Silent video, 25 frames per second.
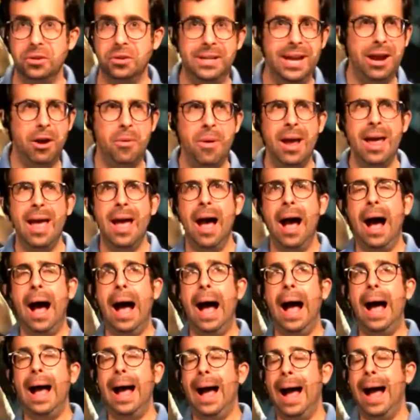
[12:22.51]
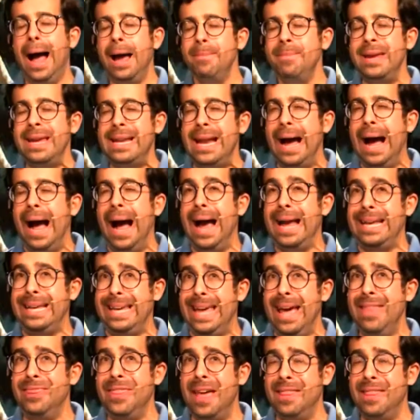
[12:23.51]
Now, I mean, I
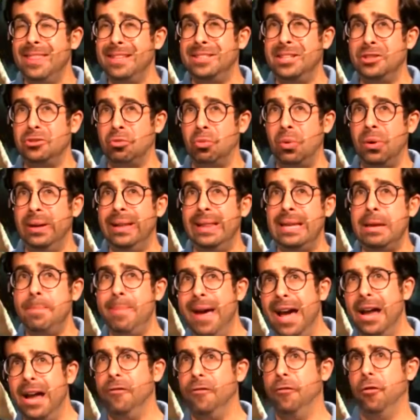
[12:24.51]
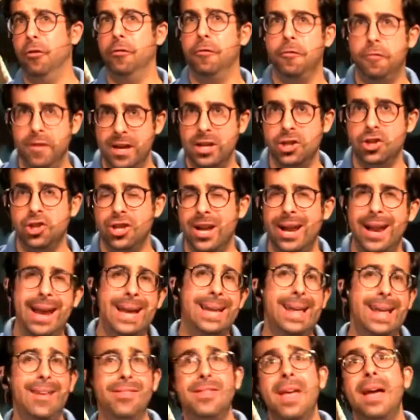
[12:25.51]
get that this is really bad for fish, and I
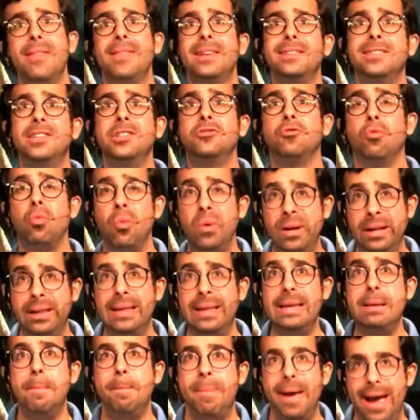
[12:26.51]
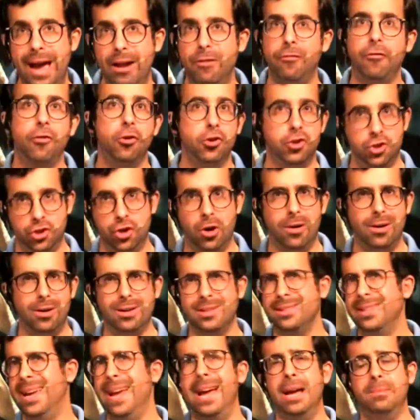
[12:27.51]
get that this is really bad for
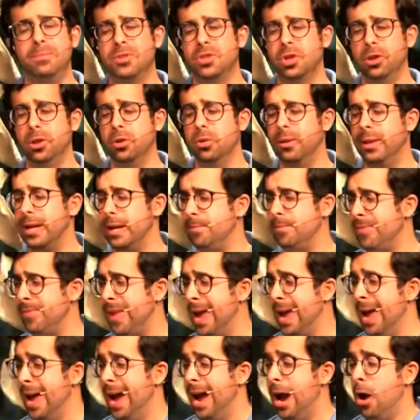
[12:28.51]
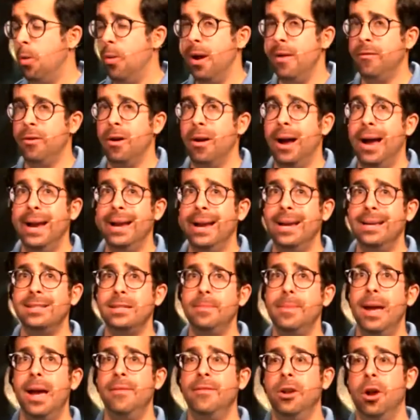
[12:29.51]
sharks, absolutely. However, I guess I'm
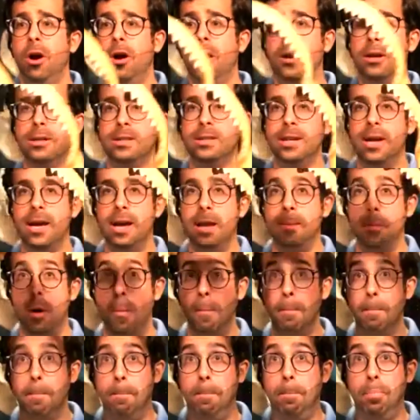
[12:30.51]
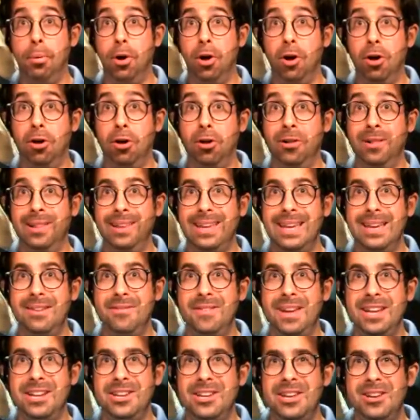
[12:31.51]
having a hard time
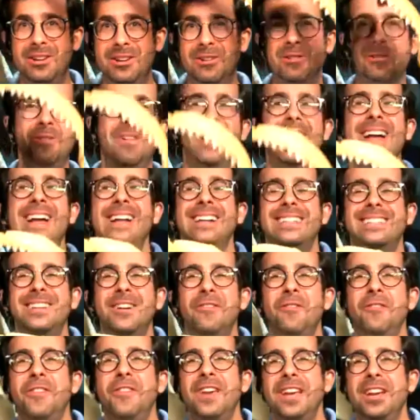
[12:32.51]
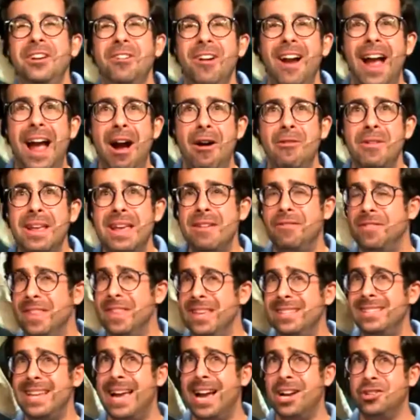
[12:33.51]
believing you to figure out if
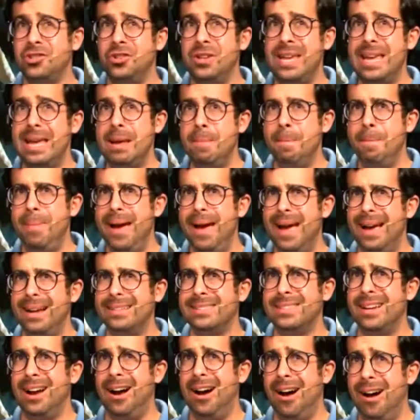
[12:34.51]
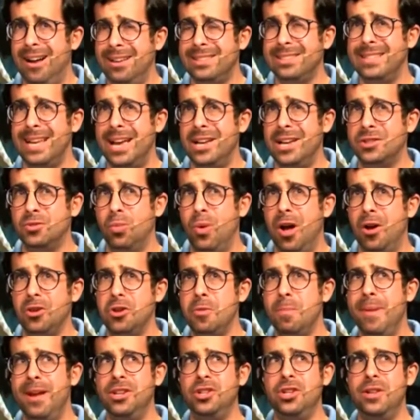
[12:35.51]
this actually impacts us as well. You
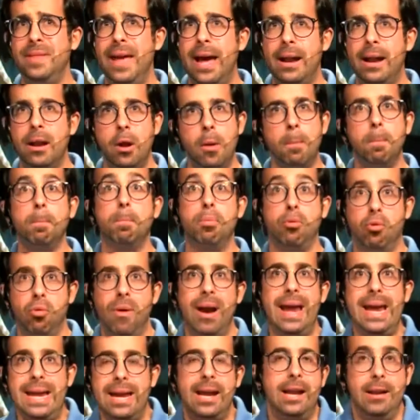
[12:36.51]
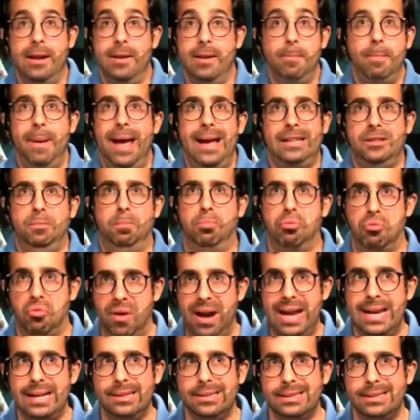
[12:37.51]
mentioned that brain, it impacts
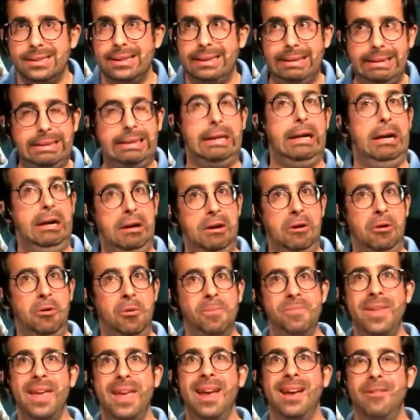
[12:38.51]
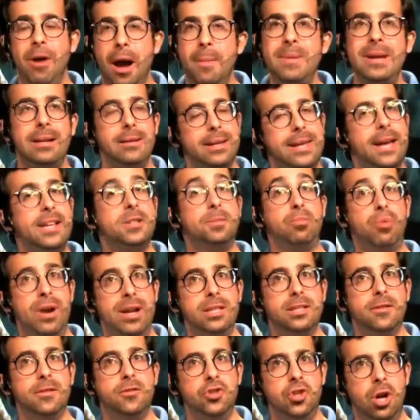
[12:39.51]
brains. Uh-oh. I mean, yes,
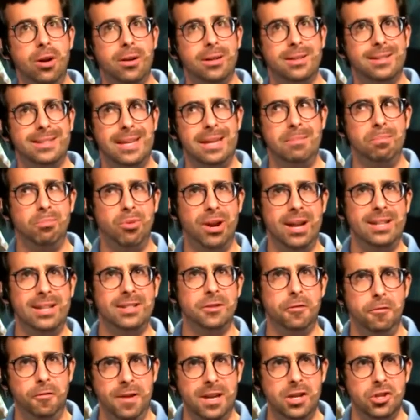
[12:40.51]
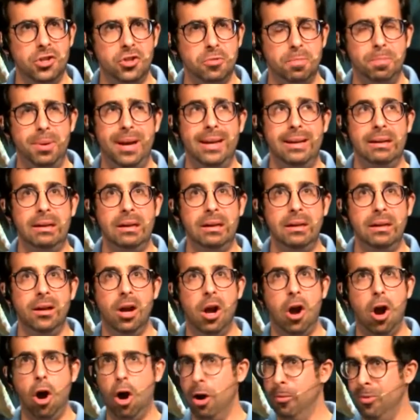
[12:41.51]
brains of sharks and brains of fish, but
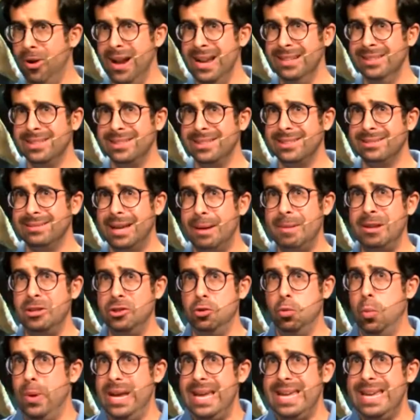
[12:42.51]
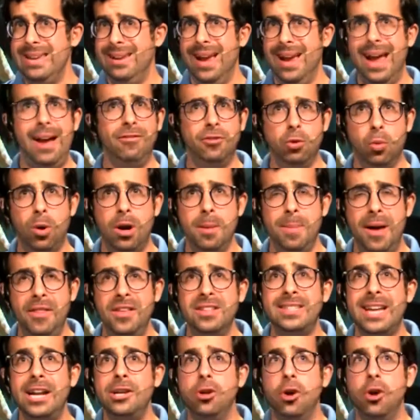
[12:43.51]
our brains? I mean, do we have to worry about
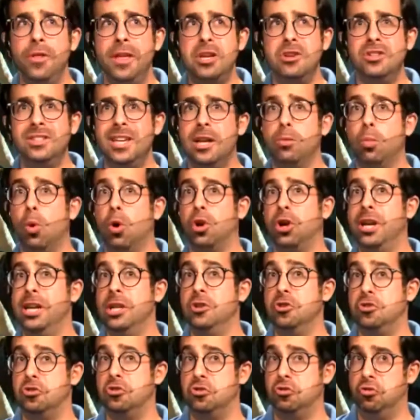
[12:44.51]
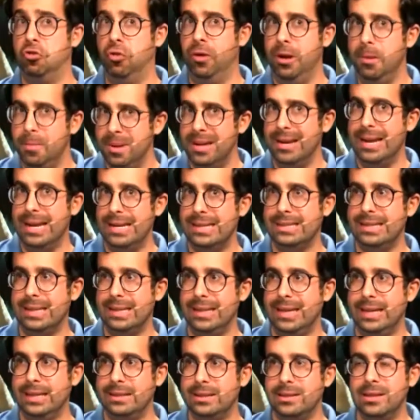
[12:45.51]
this? I know that you said we're contributing to
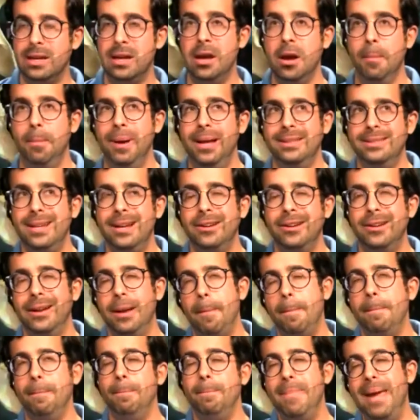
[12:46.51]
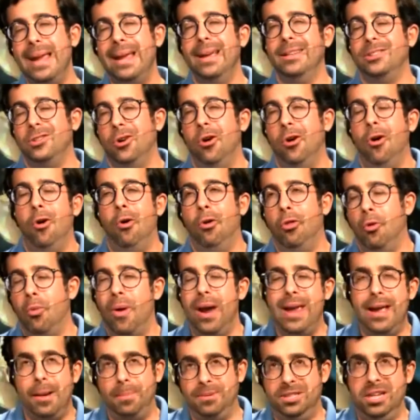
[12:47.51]
this, but it's not going to make it all the
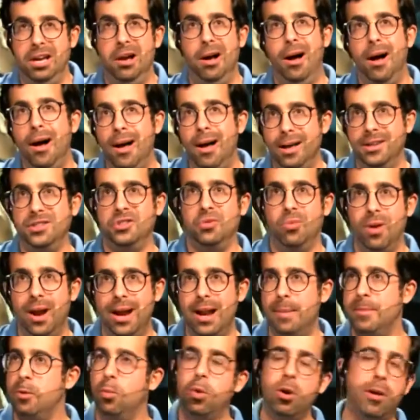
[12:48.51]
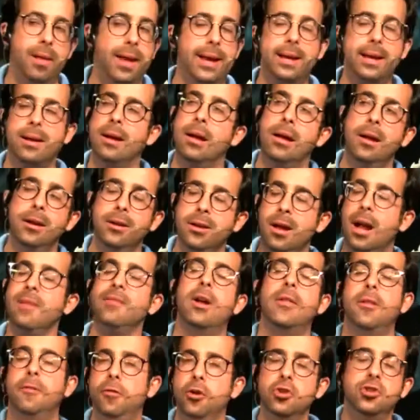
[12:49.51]
way up to us, right? I mean, we're like not even
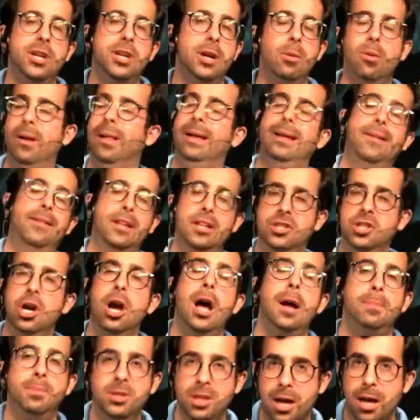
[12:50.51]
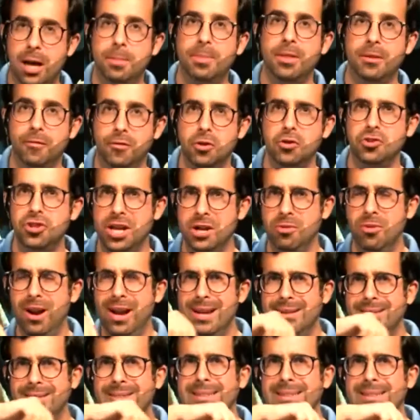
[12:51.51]
on the food chain. We're like at the top, top of the food chain, right?